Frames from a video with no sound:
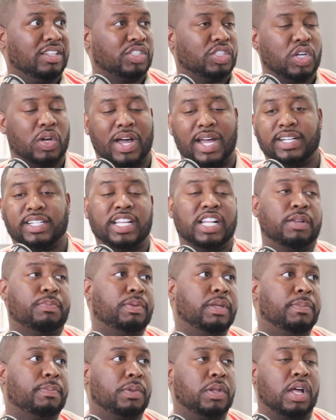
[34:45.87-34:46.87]
So I tell
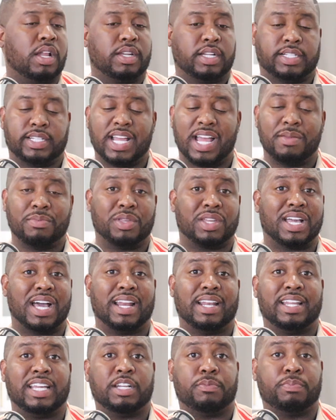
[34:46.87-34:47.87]
people all the time, you
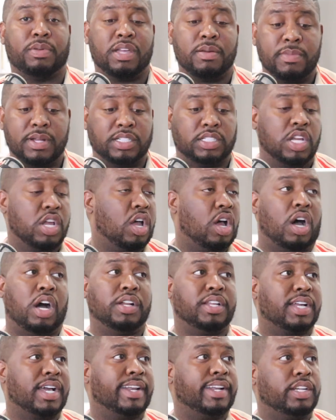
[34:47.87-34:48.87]
got late payments,
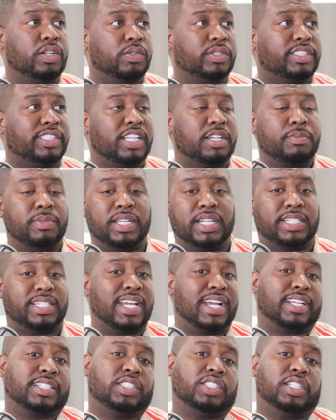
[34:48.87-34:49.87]
all you got to do is send me a
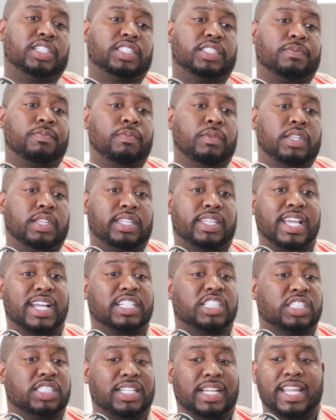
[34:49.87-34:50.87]
text. Just
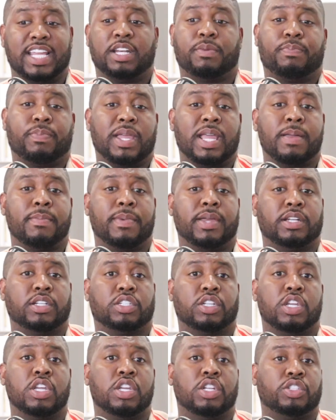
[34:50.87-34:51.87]
text late
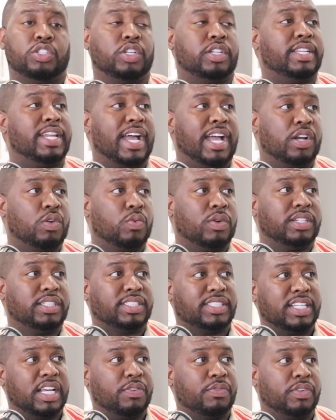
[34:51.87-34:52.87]
payment to
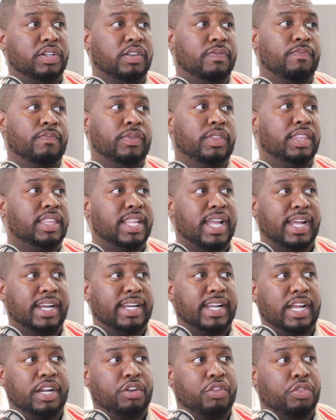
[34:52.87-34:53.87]

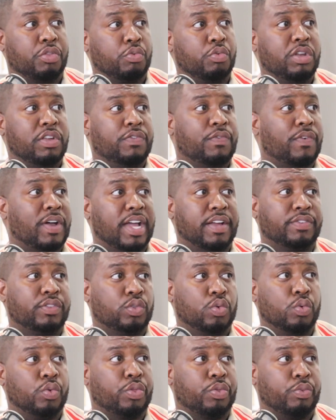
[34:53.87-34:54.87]

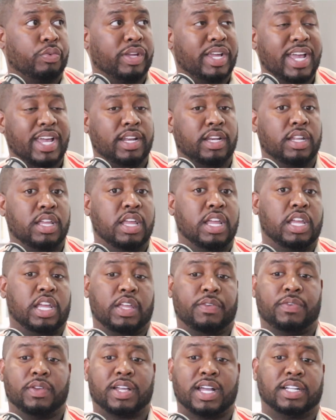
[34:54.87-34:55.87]
917-993-5238.
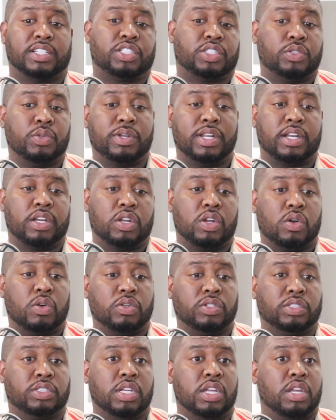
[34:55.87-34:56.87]
If you got student
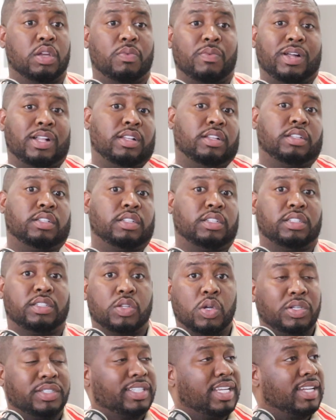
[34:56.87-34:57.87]
loans, well,
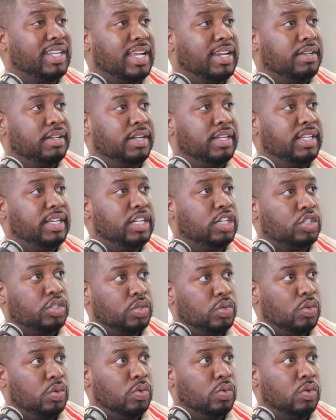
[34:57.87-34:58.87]
those can get deleted
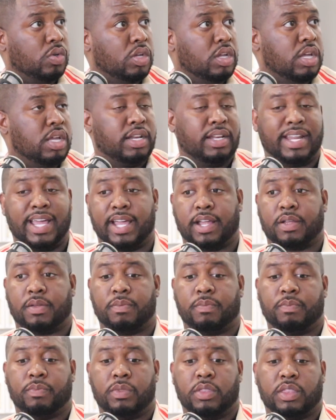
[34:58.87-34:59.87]
too. Like
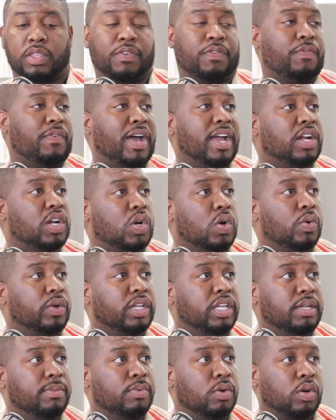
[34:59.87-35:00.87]
the
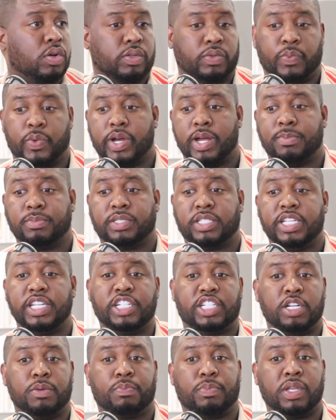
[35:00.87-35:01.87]
FICO ebook, where I'm
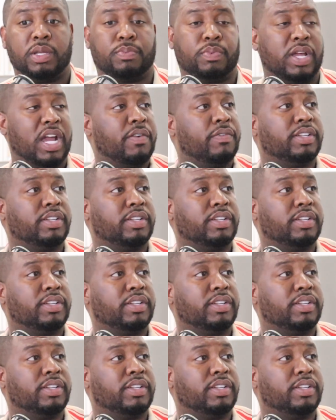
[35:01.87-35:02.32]
teaching people